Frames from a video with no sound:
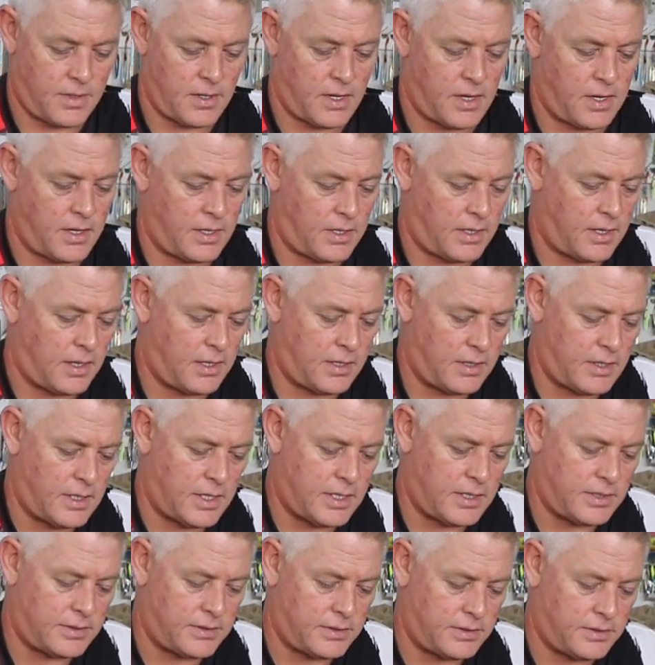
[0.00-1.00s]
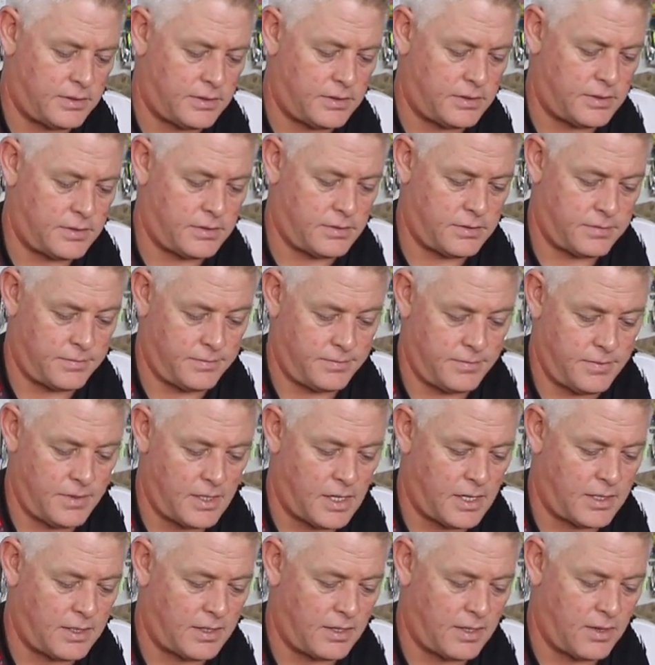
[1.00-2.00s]
And again, guys, I'll just,
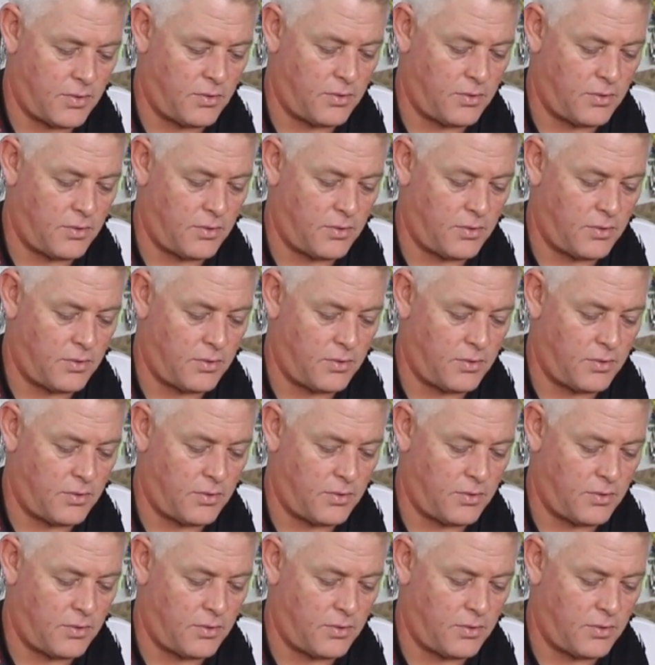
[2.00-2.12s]
like I